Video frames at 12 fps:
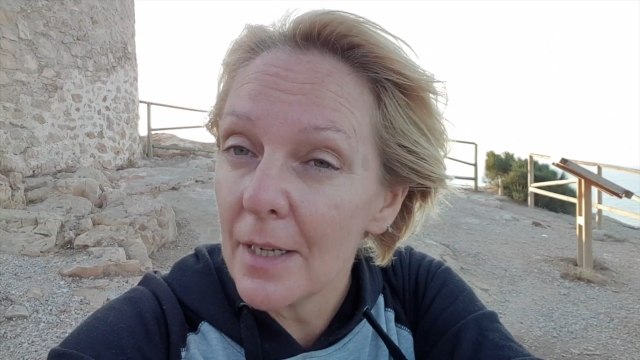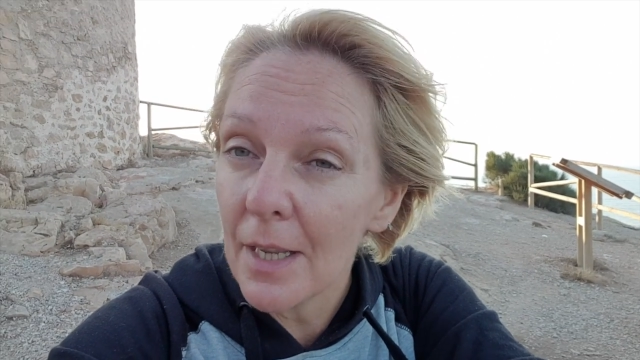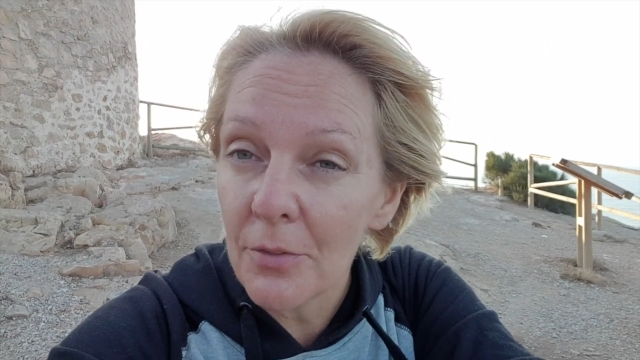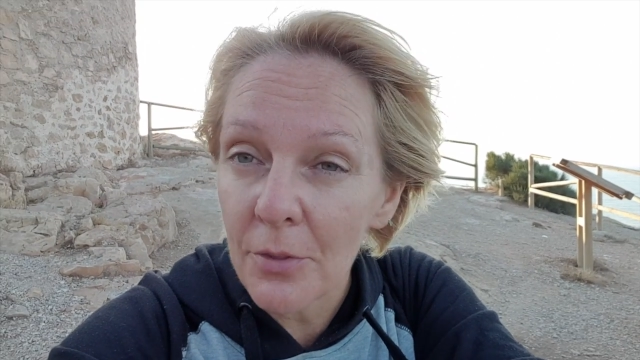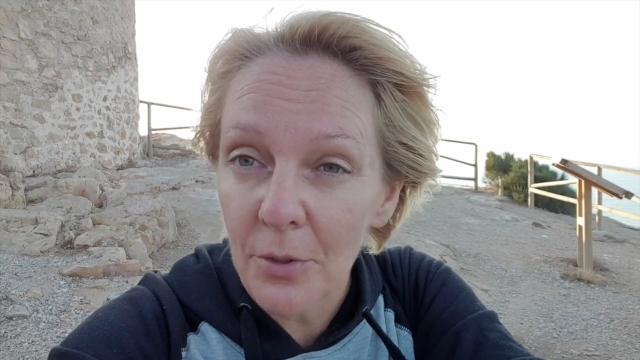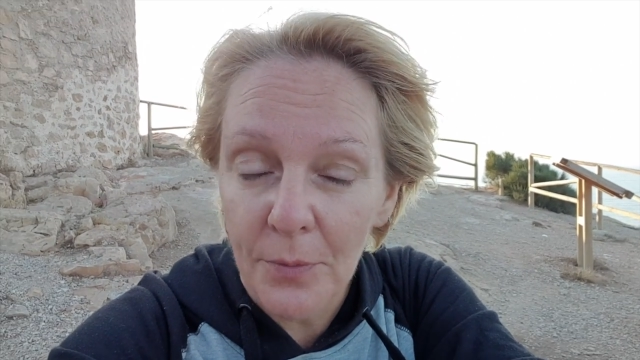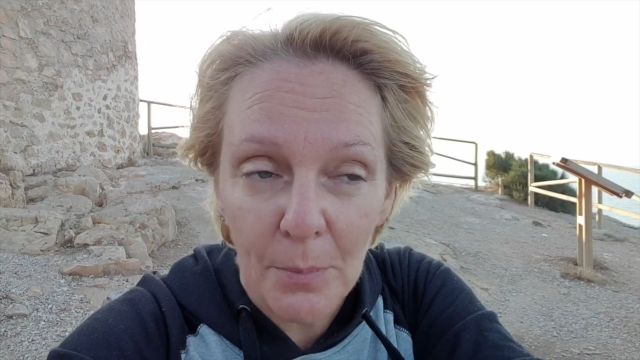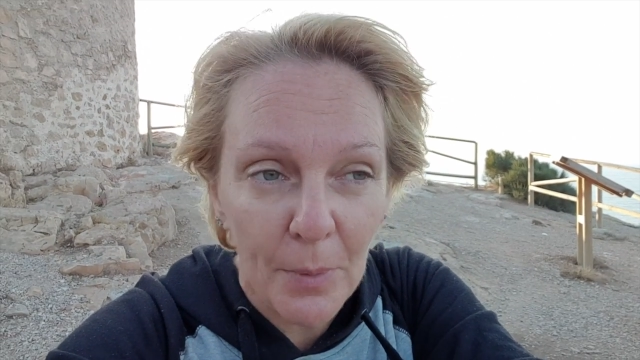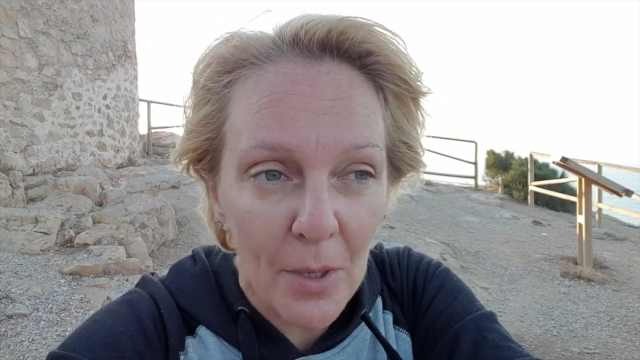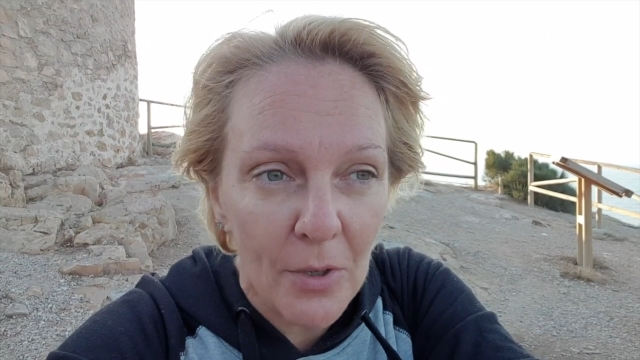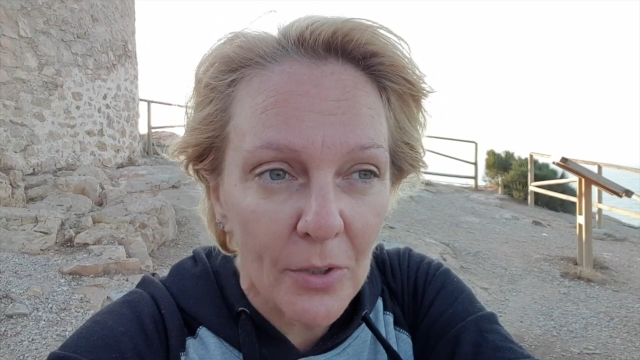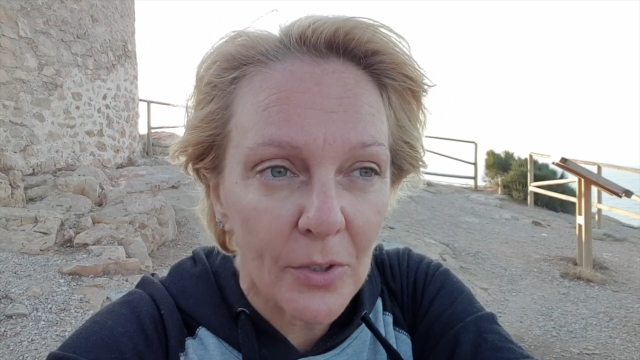Length of the
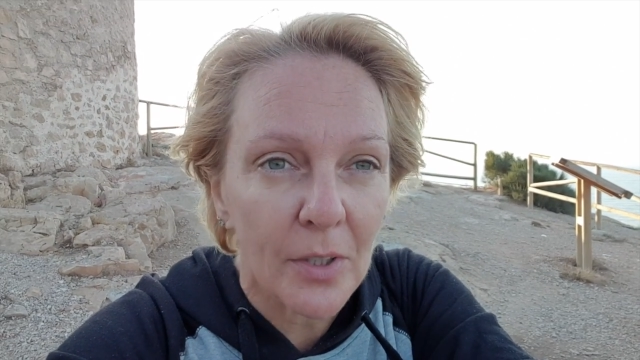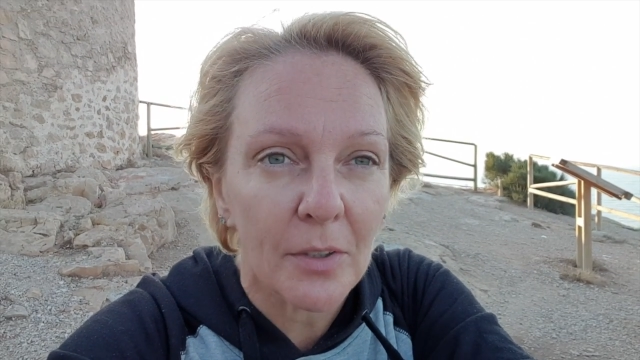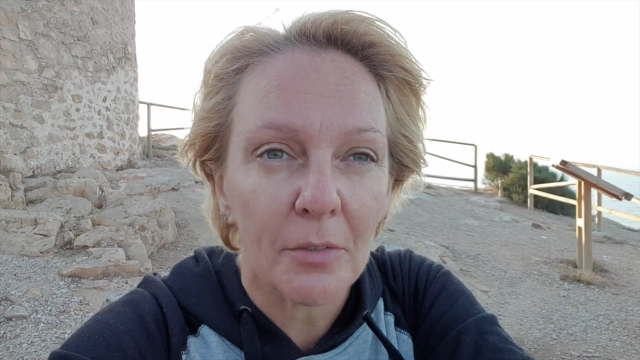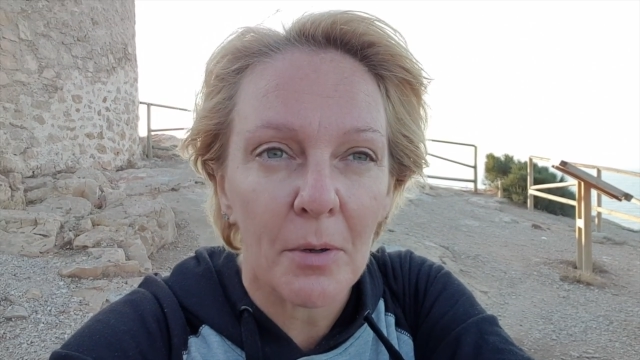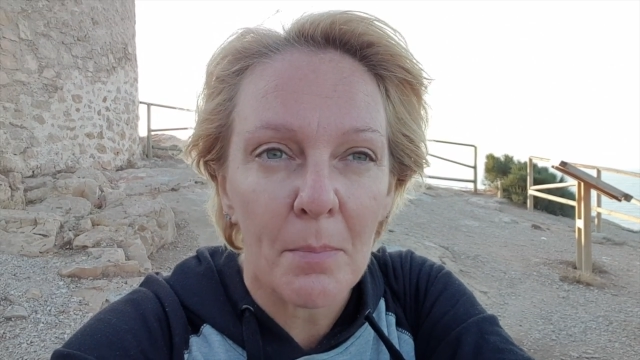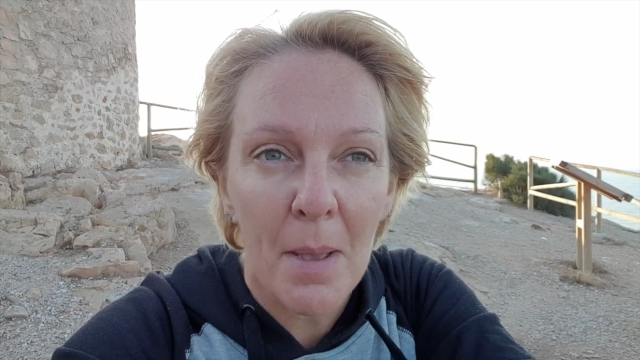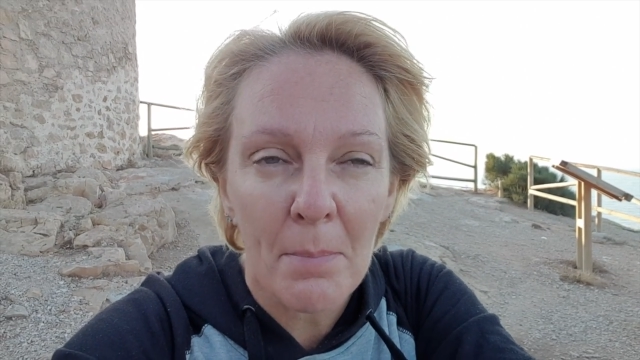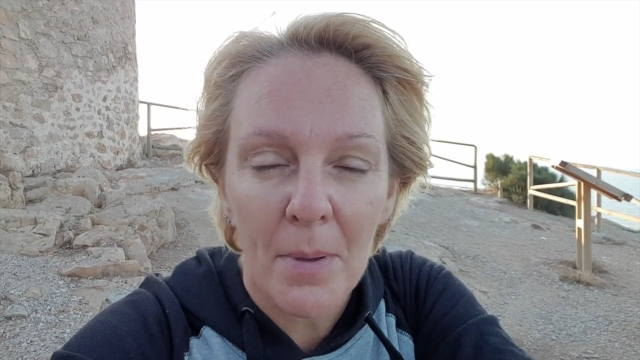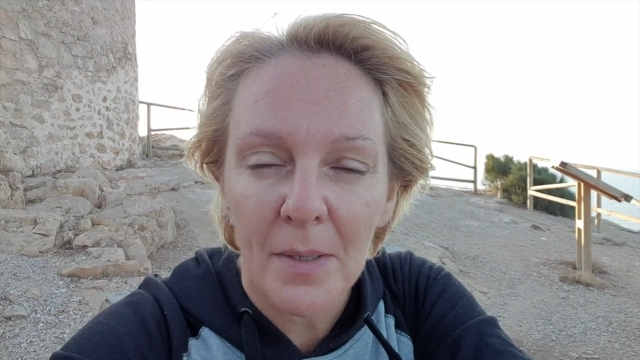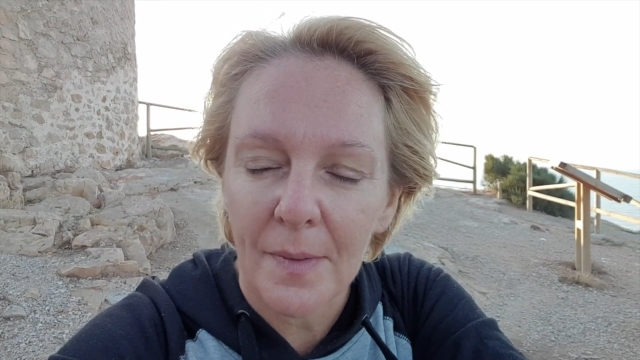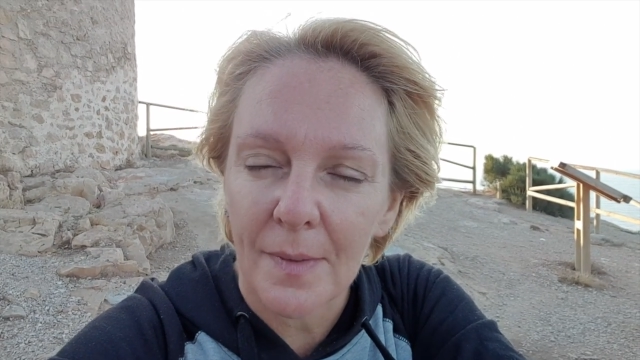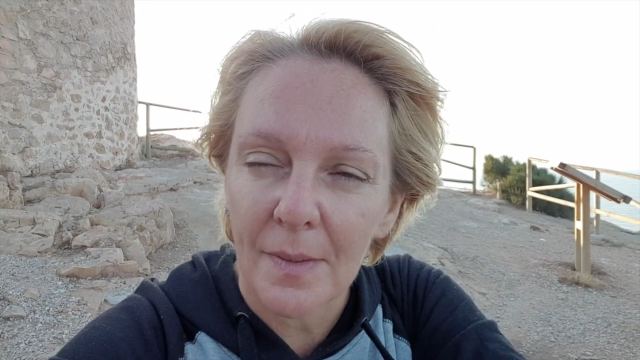blog,
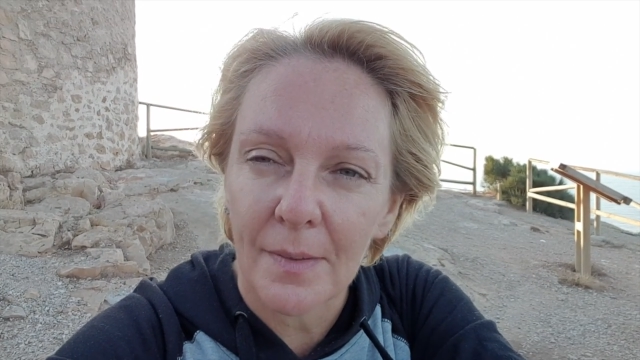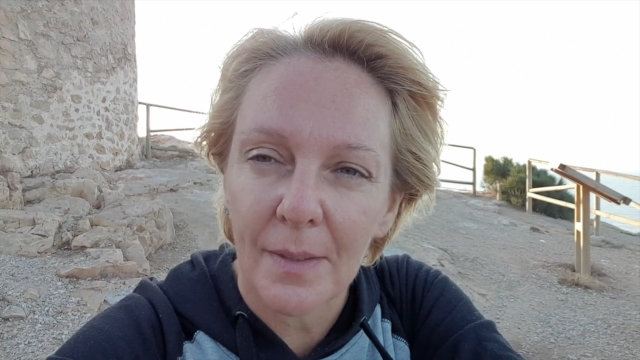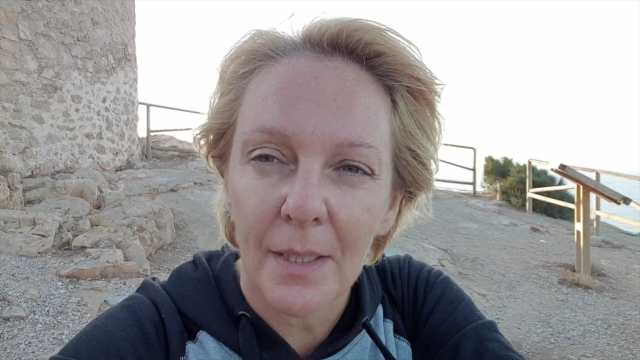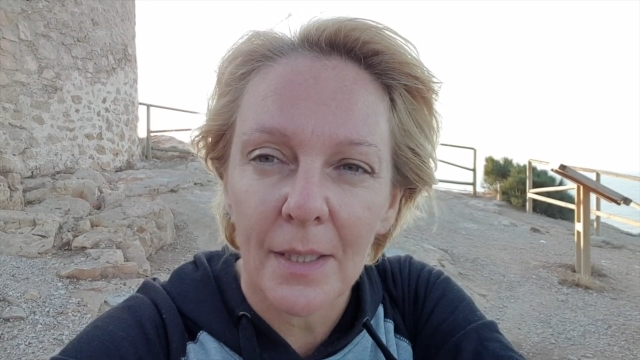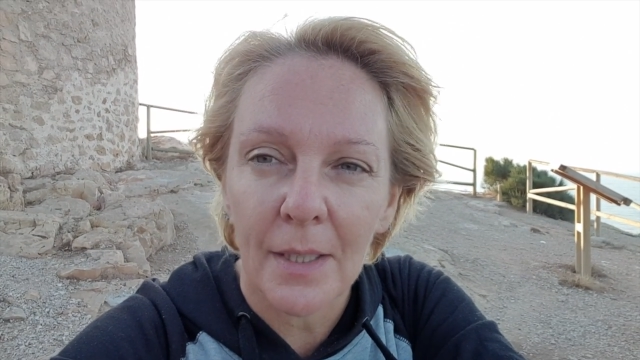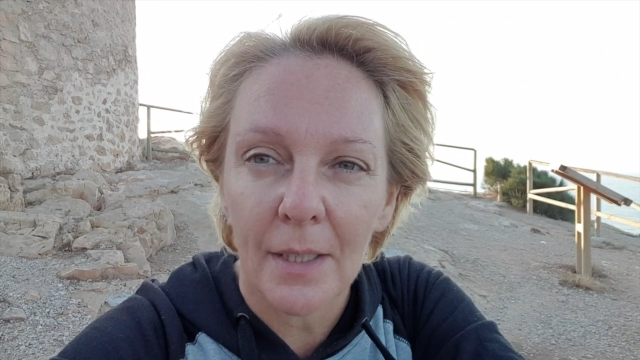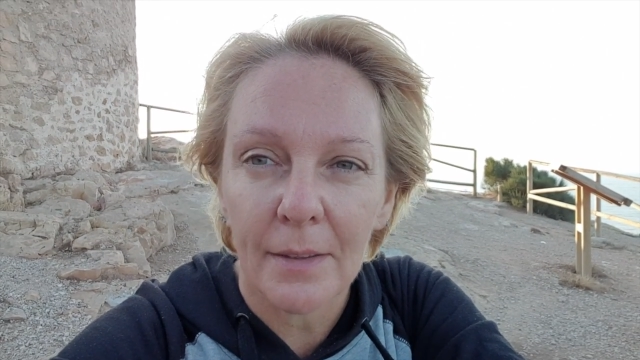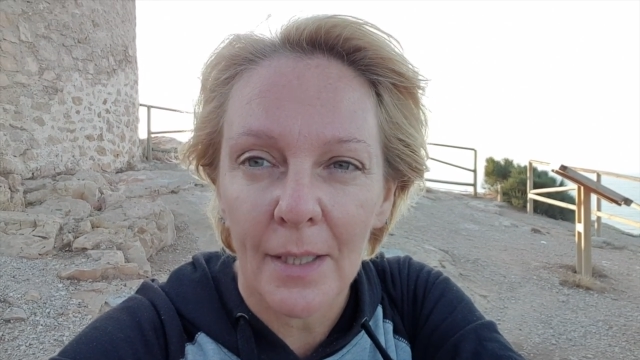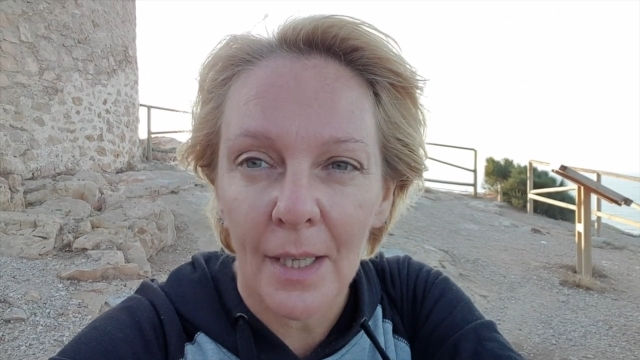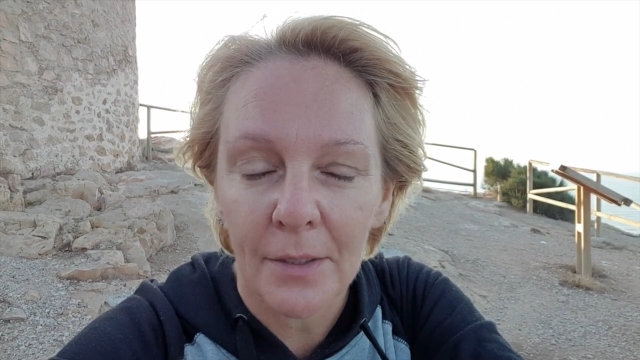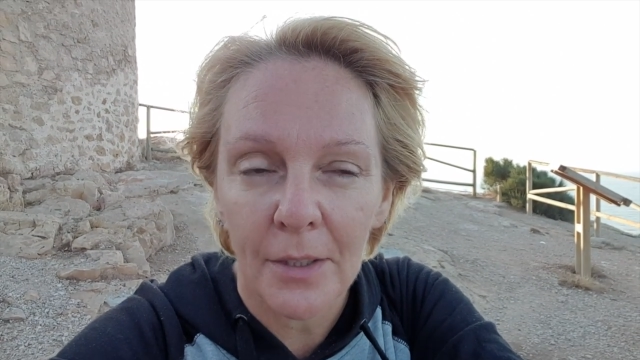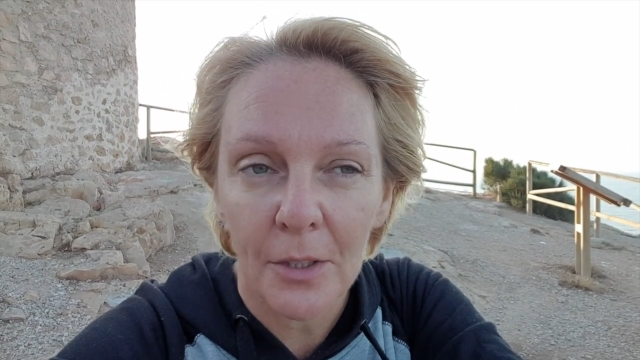remember
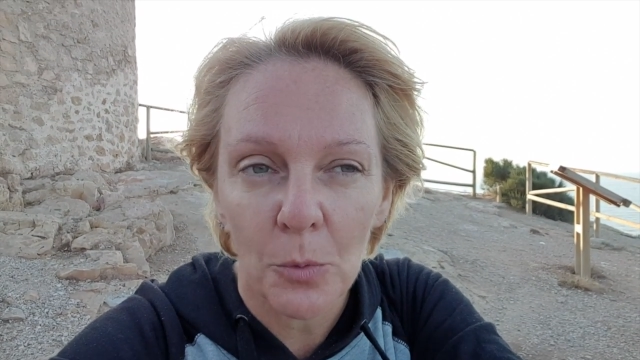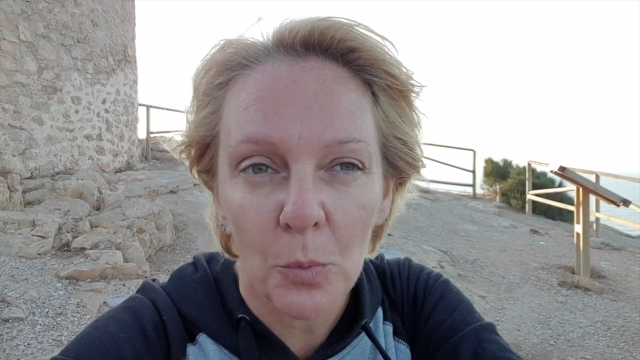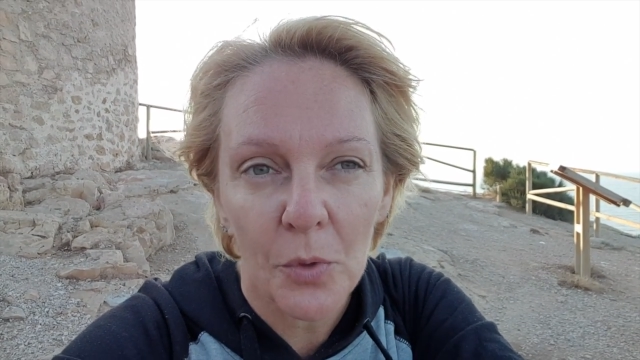1800